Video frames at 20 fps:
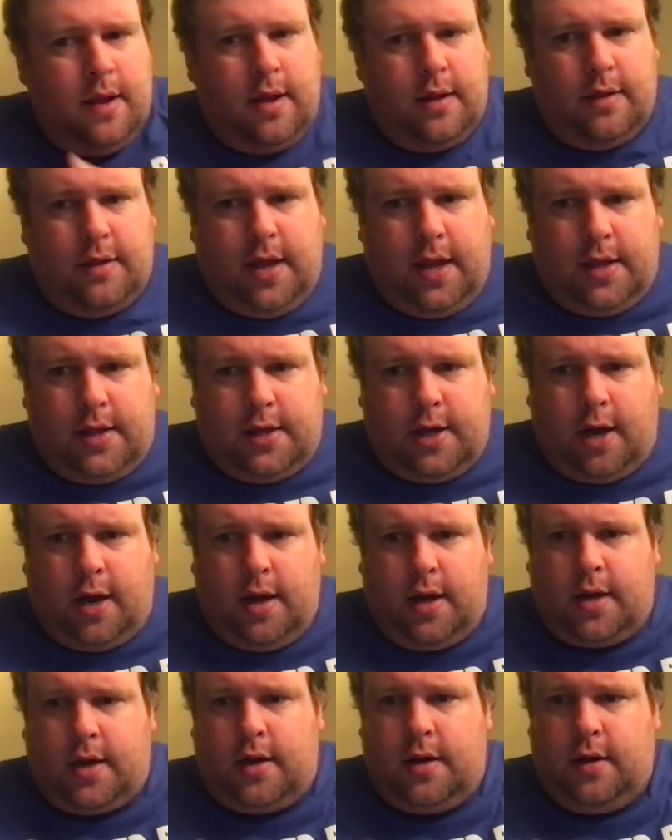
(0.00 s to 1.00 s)
They
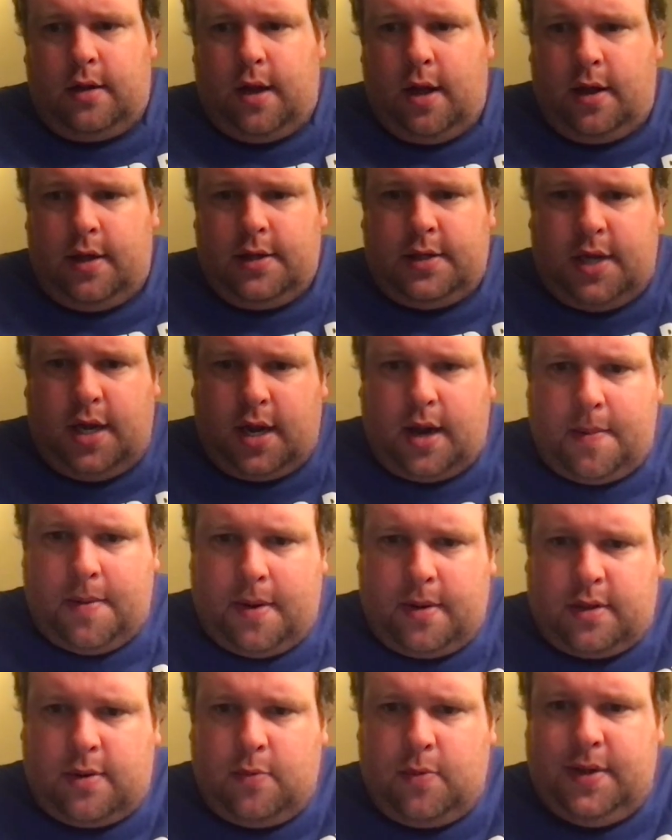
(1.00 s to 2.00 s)
all talk
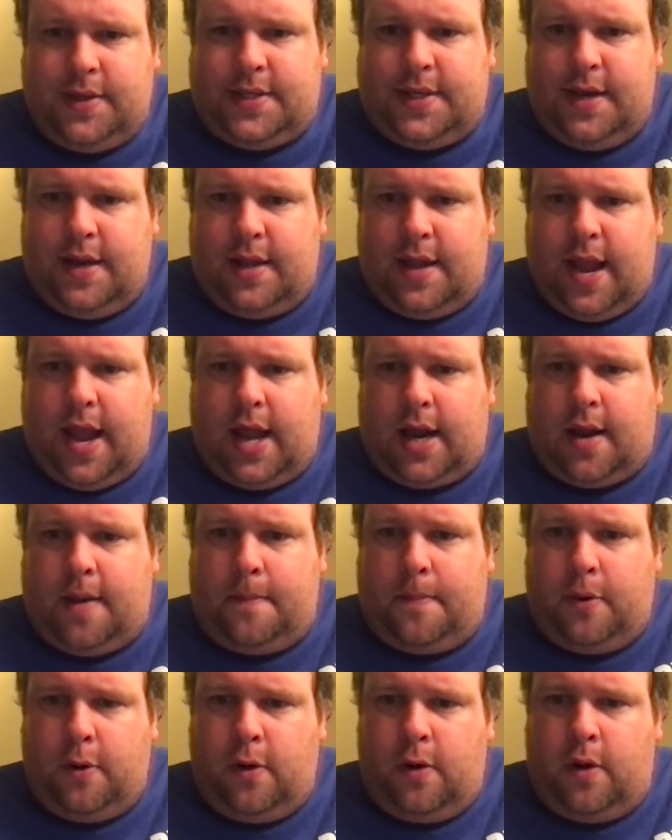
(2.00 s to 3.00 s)
about the recent attack on
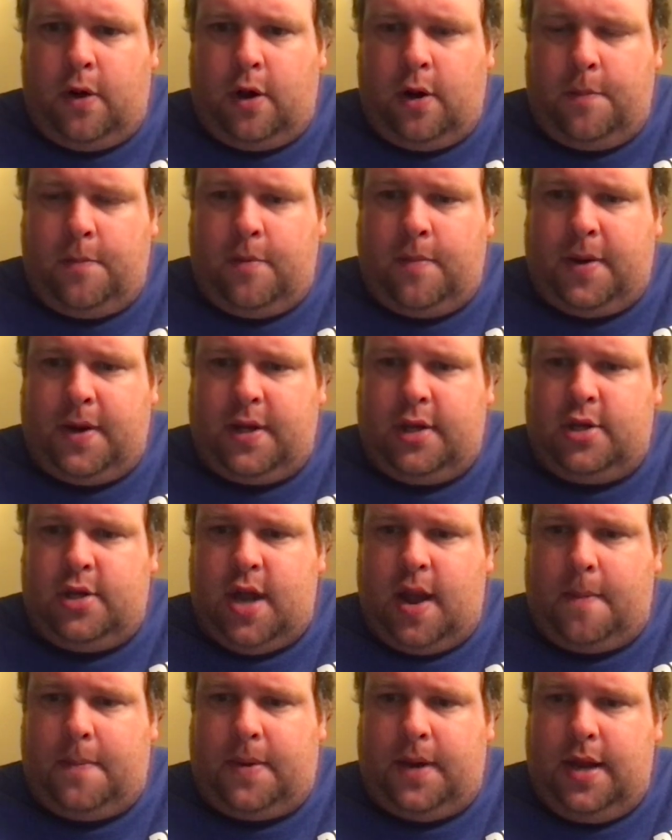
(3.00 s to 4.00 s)
Pearl Harbor by the
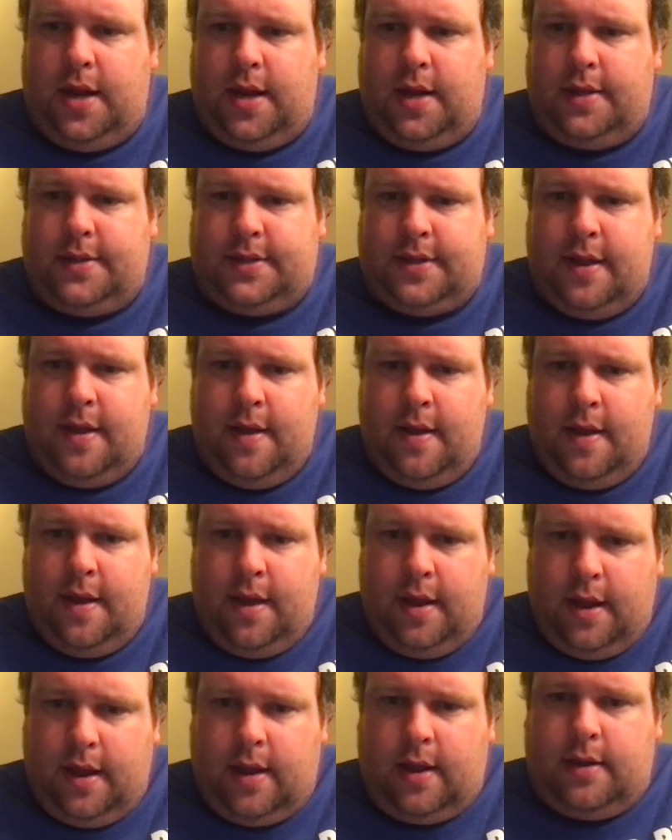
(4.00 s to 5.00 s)
Japanese,
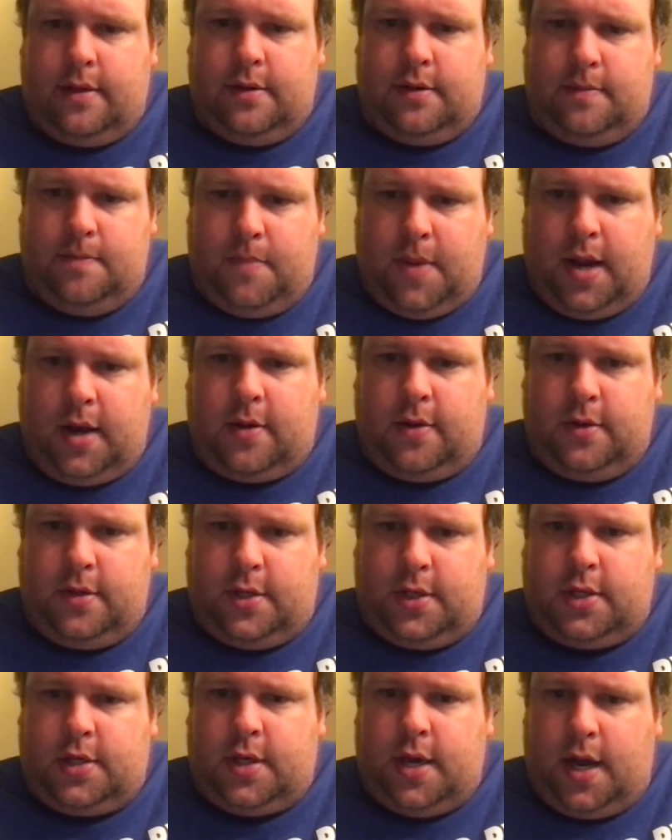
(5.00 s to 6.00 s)
and Michael
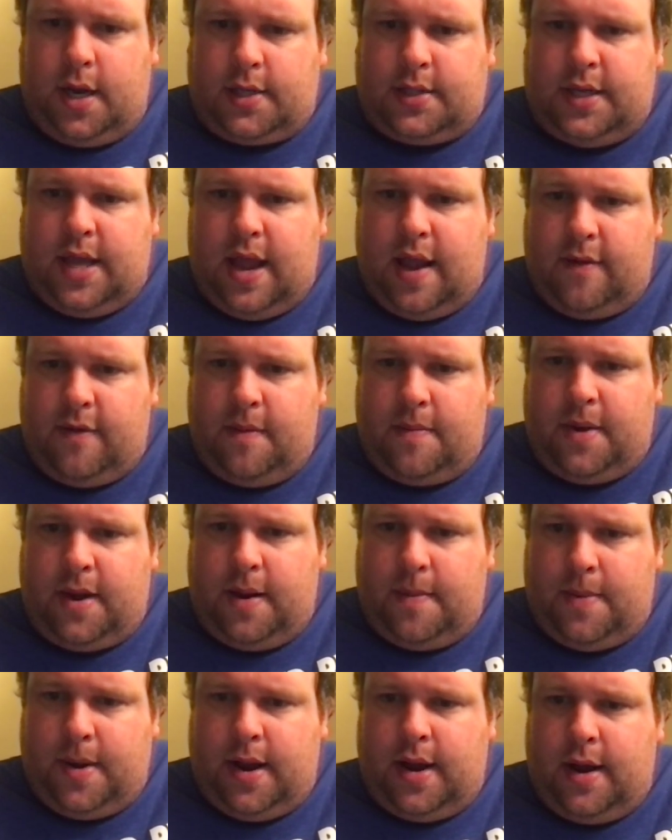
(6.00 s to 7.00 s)
shocks everybody
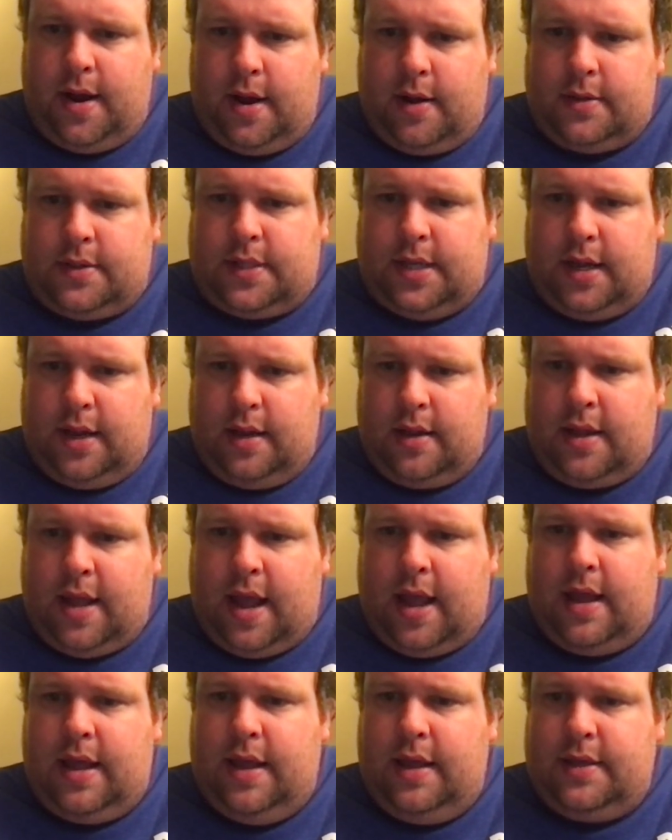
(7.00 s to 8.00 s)
by announcing
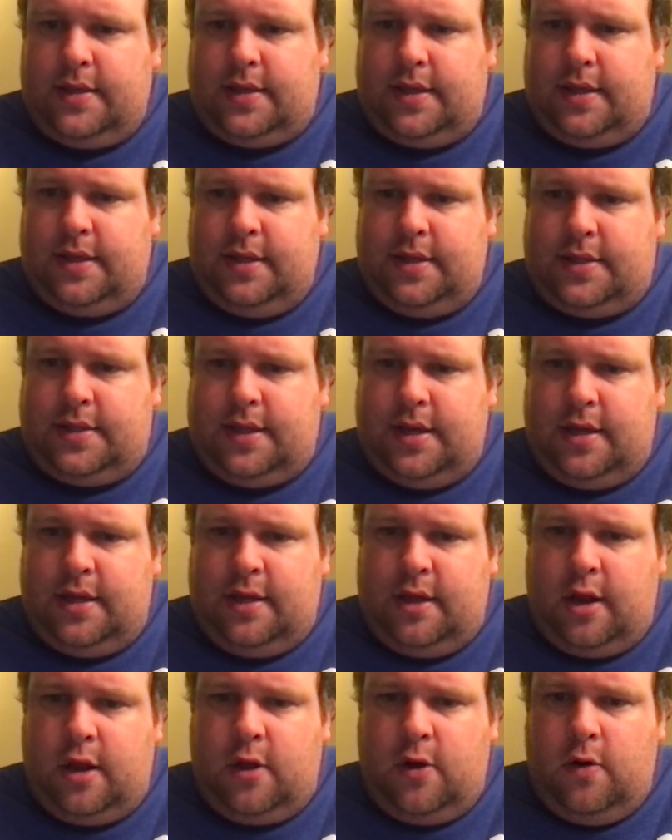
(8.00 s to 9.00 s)
that he is enlisted
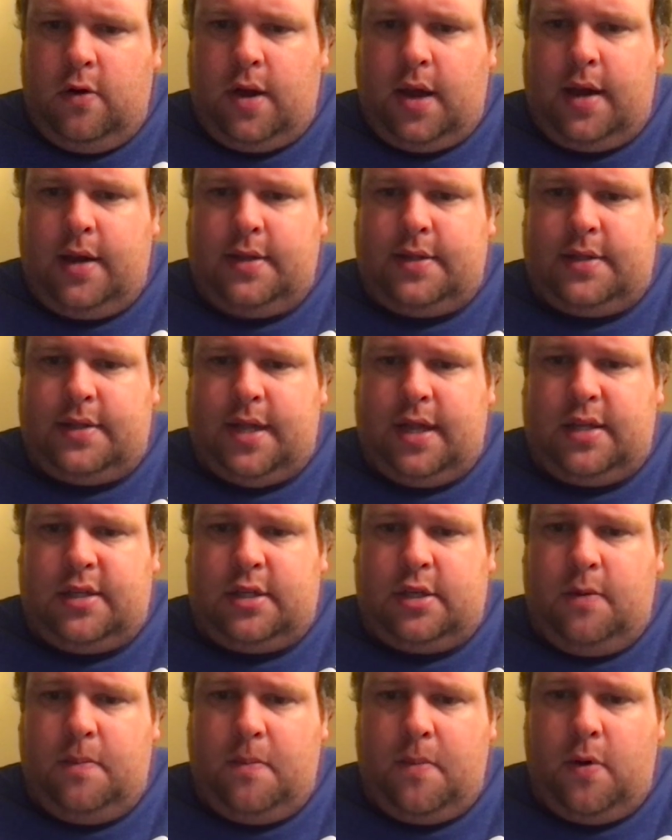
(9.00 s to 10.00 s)
in the United
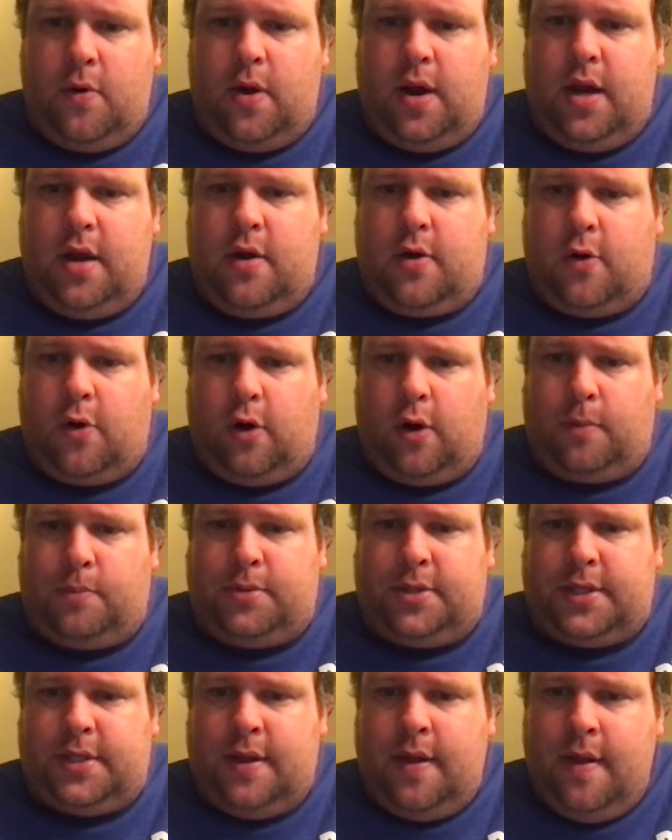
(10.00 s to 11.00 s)
States Marine
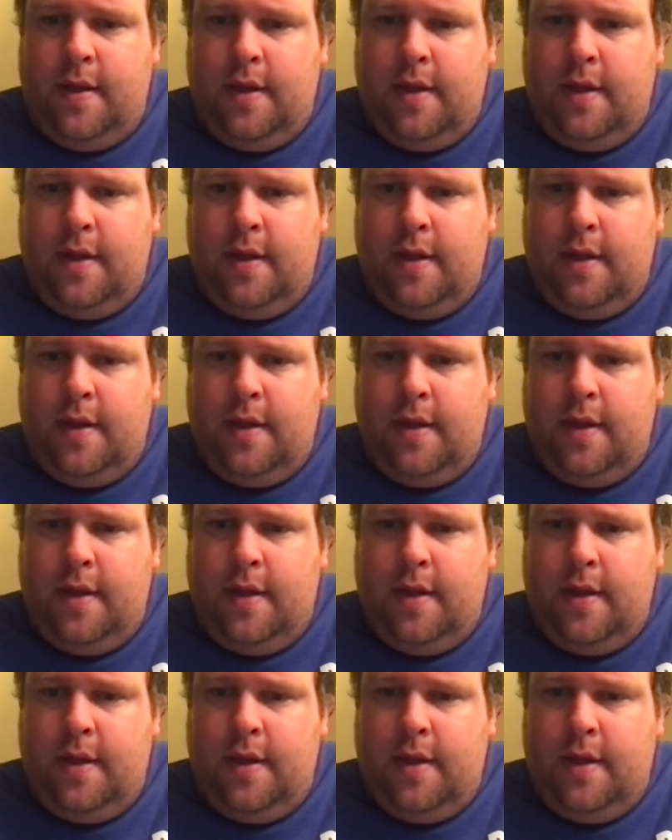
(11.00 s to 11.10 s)
Corps.